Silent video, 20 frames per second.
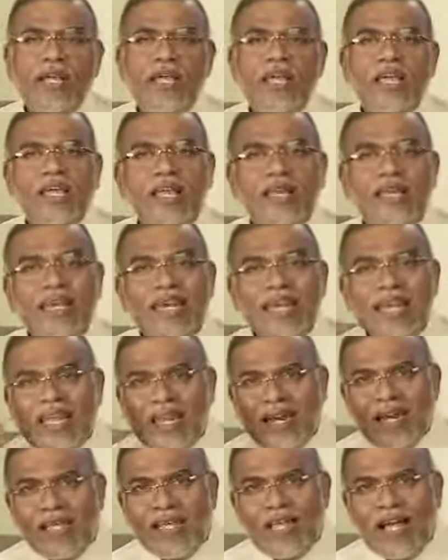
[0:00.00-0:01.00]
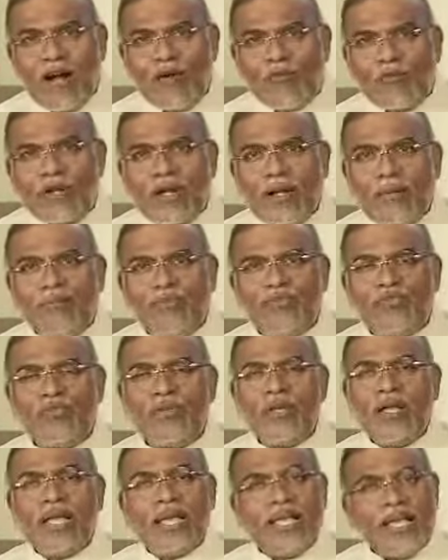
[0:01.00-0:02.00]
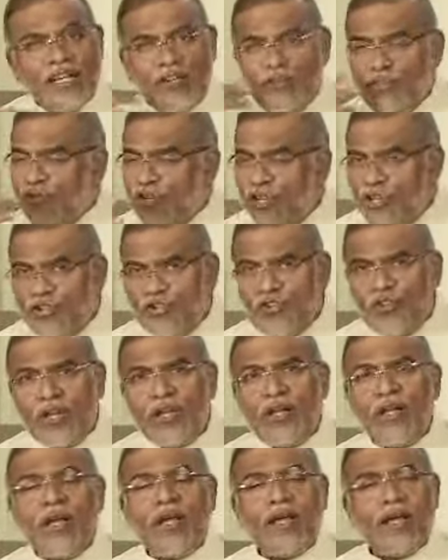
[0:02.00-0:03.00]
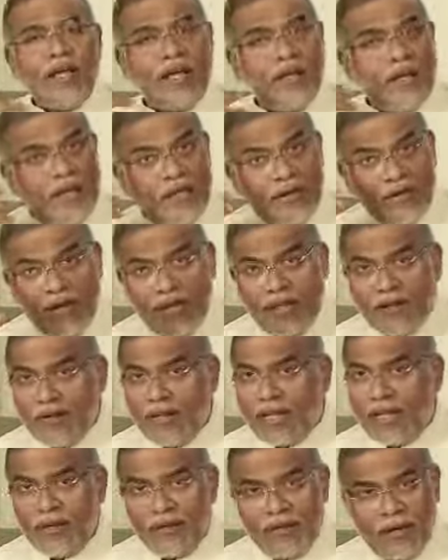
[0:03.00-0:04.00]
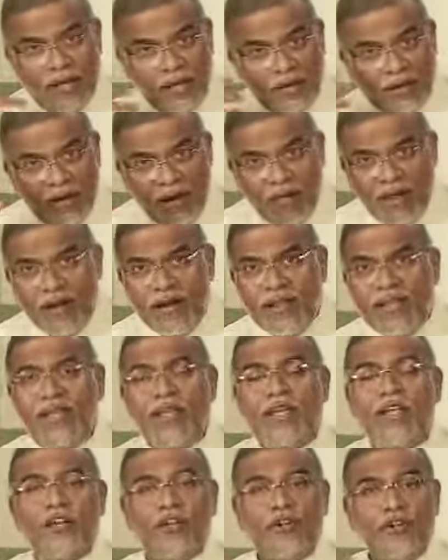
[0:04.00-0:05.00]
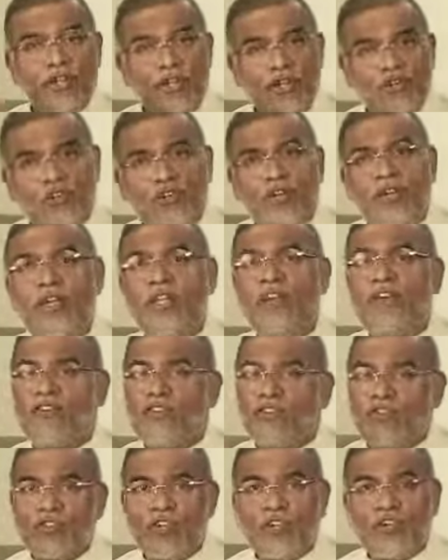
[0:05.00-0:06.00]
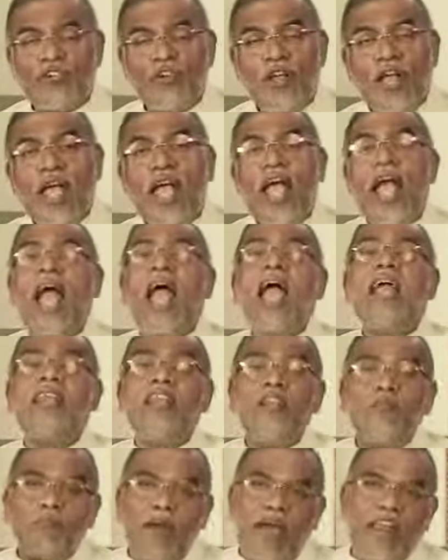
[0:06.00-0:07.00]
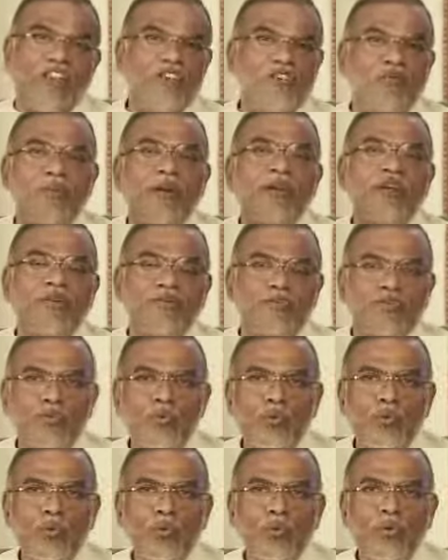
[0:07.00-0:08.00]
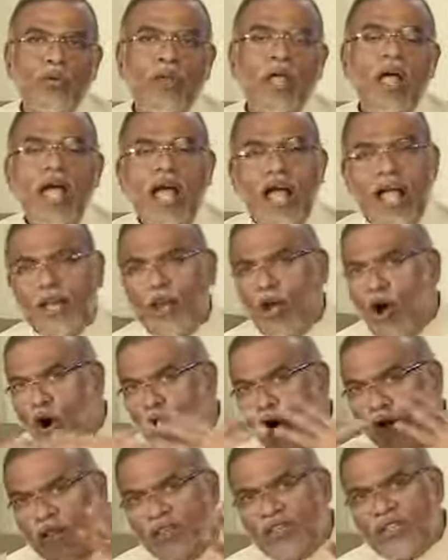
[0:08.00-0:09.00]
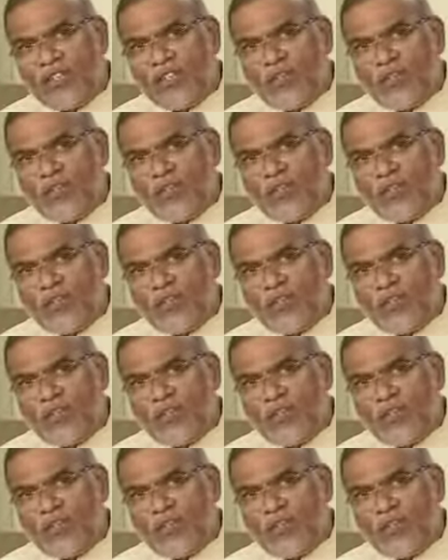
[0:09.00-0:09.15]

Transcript: in learning outcomes, in teaching, in learning, in teaching, in research, and in management of school. And all these